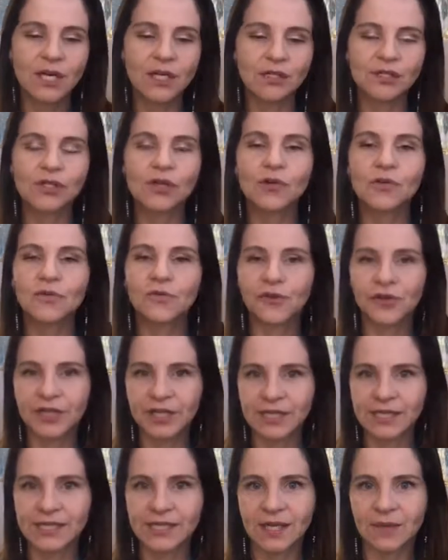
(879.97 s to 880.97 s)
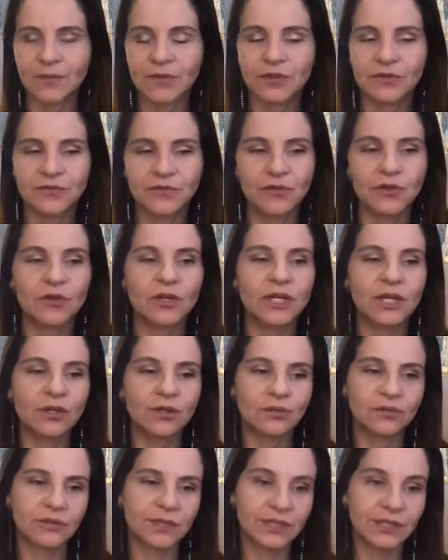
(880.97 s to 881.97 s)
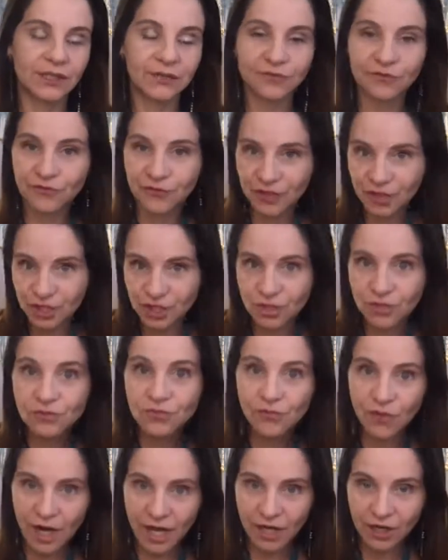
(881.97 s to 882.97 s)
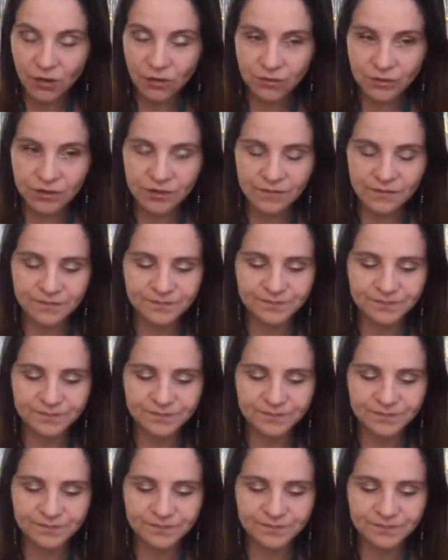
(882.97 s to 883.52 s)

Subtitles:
So for example, if you're going to go in the vision route,